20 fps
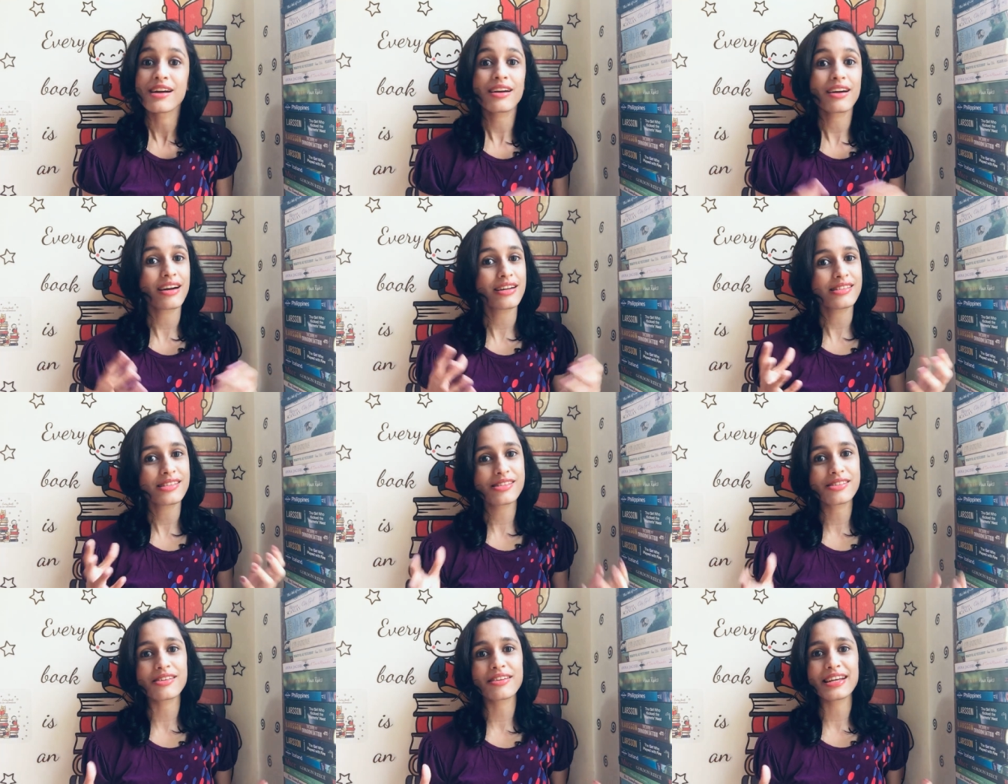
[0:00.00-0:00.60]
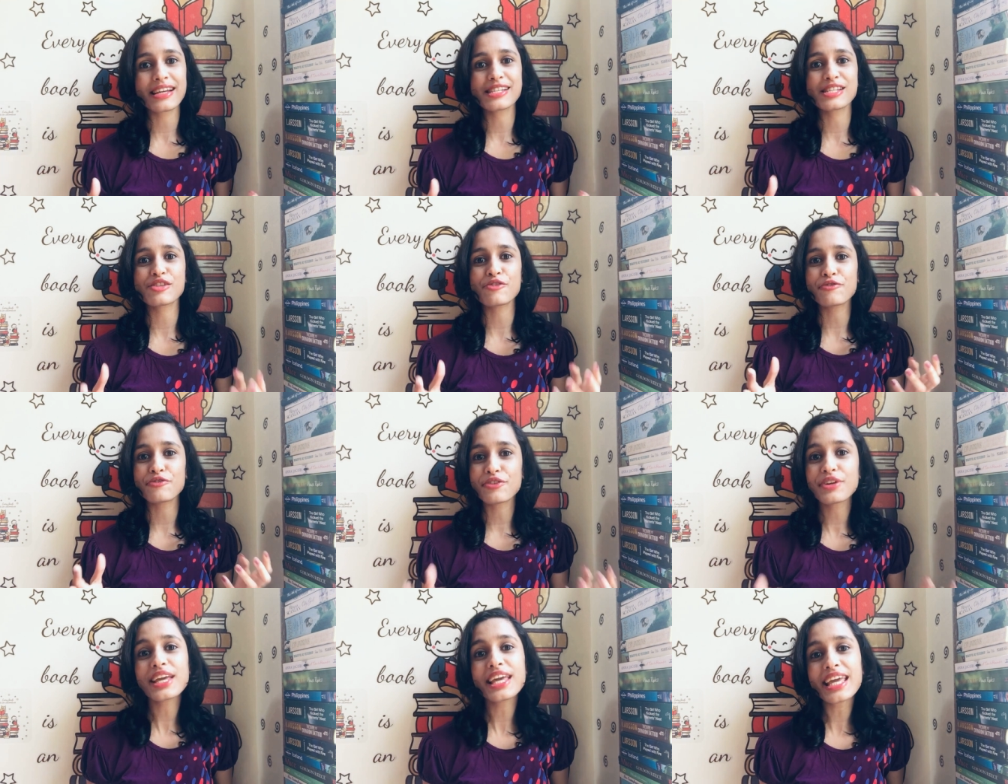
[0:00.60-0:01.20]
considering it's a
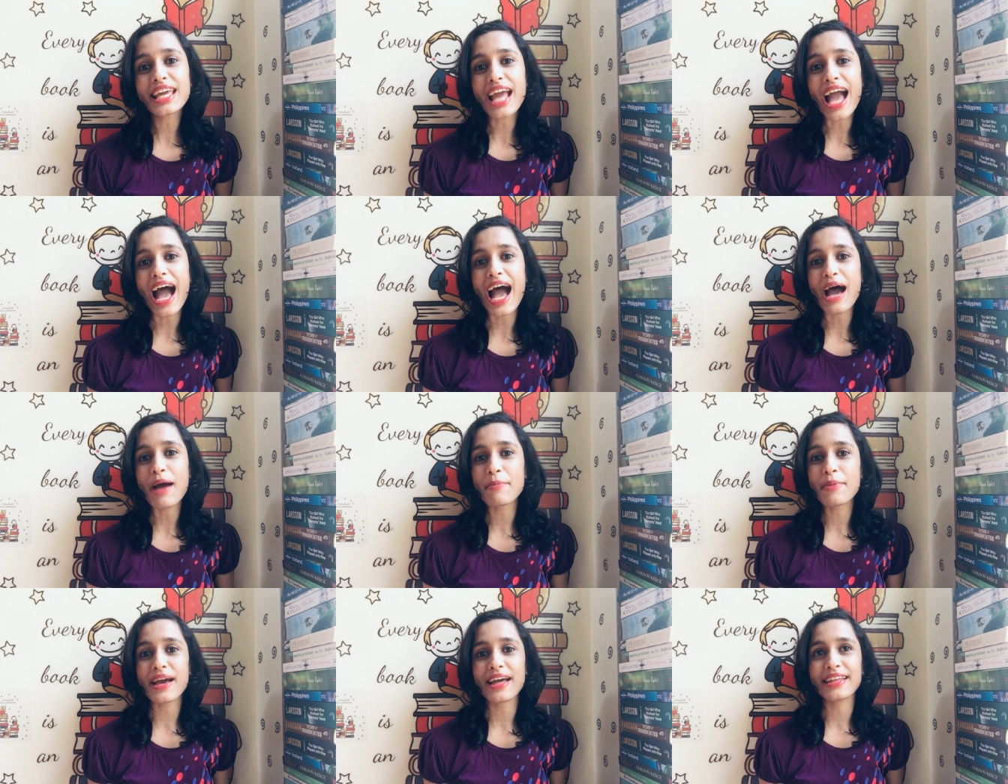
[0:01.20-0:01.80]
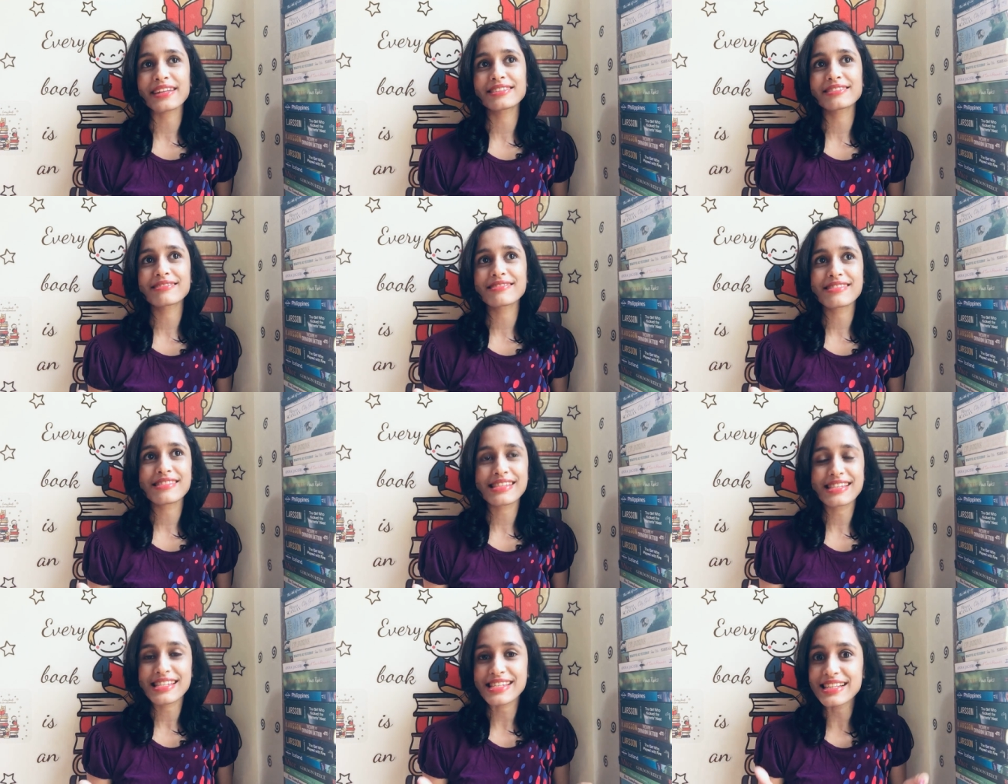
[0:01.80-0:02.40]
free app and
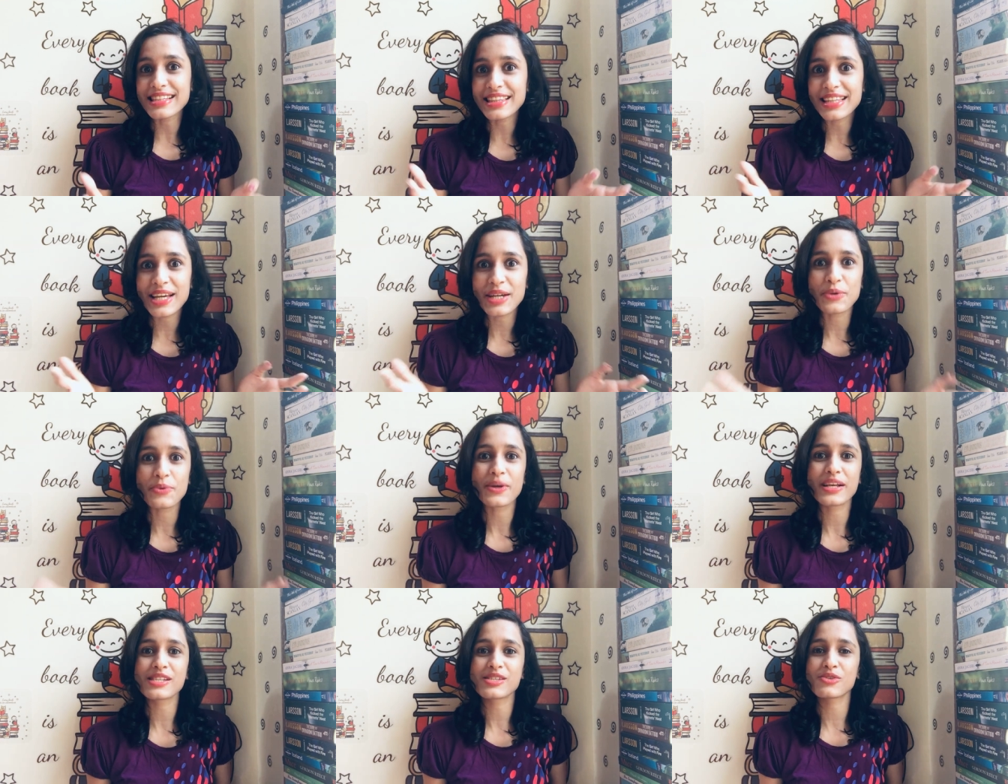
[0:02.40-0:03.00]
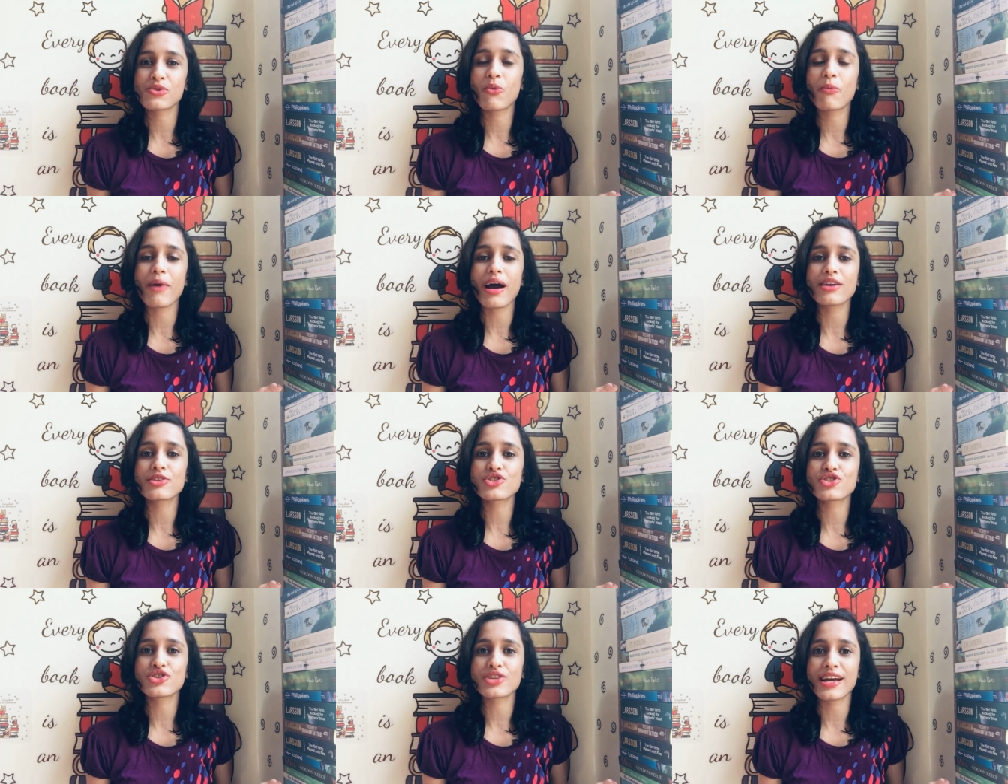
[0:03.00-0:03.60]
still they're doing so
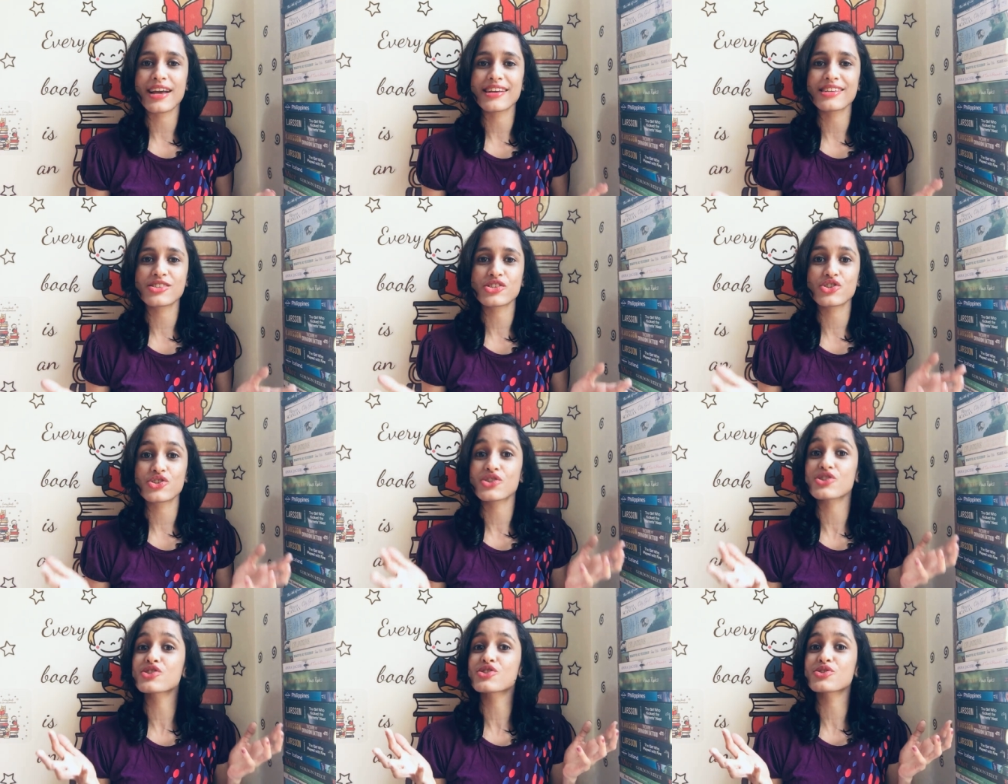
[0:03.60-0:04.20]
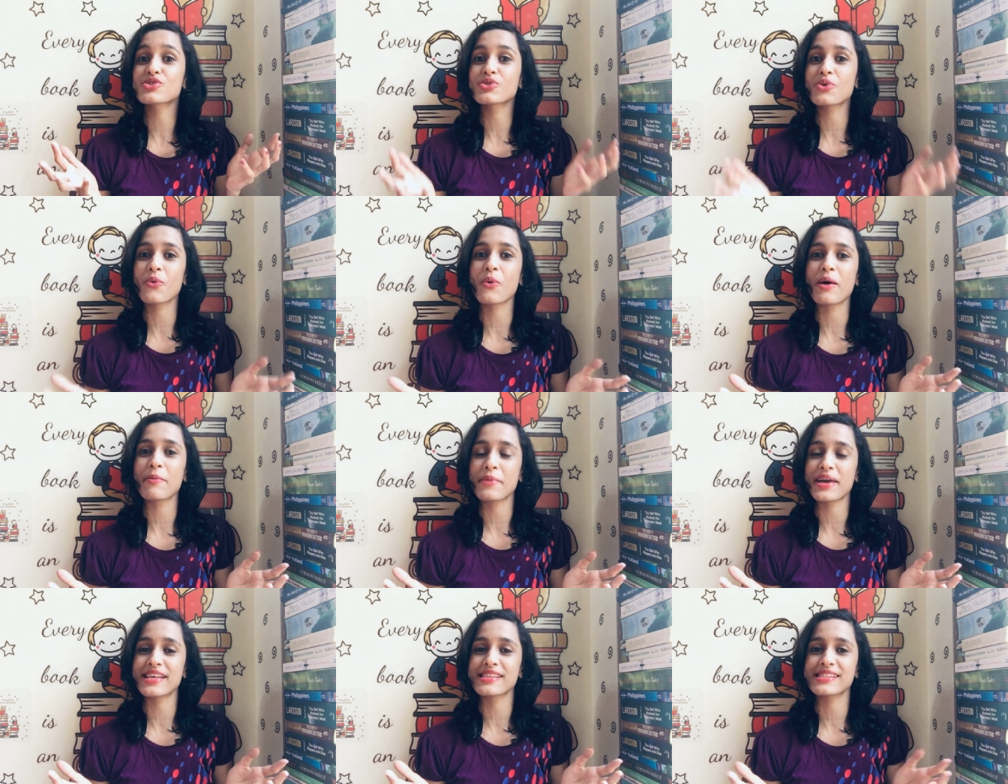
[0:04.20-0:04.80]
much it's just so
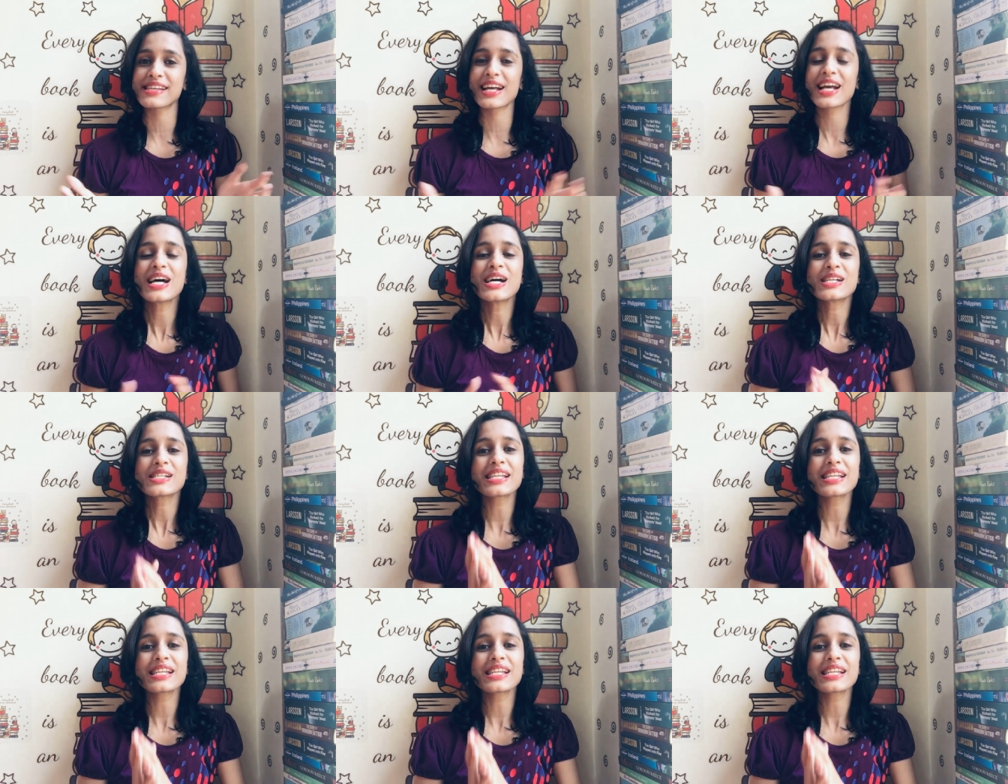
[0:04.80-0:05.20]
amazing